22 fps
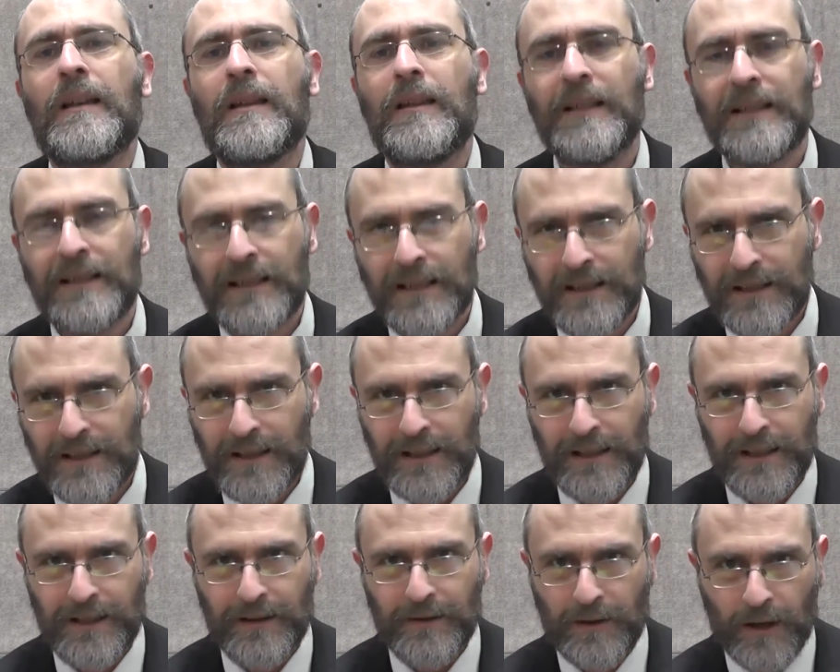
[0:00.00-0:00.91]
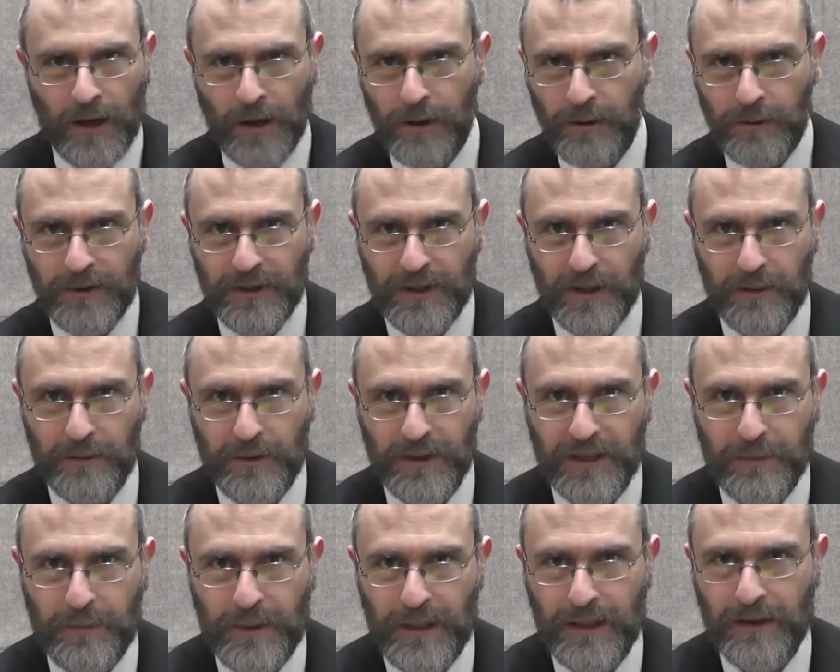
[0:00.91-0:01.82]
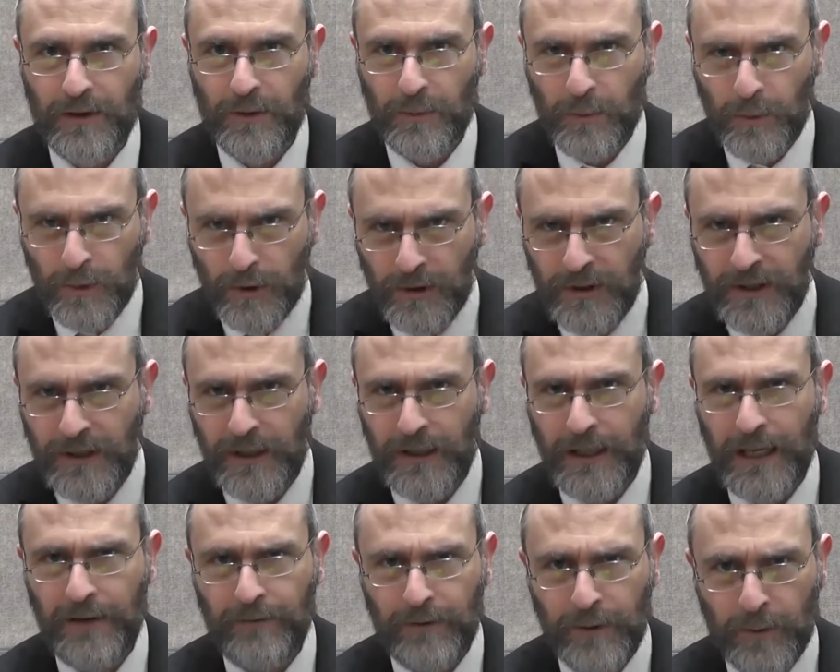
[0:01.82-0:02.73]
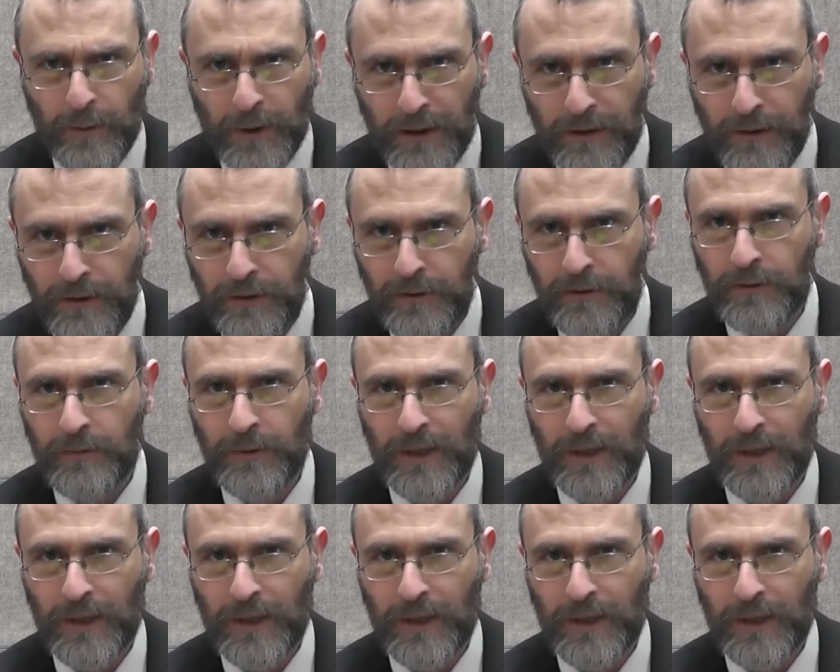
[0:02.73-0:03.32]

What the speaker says: This is the code, so to speak, the words that everyone knew,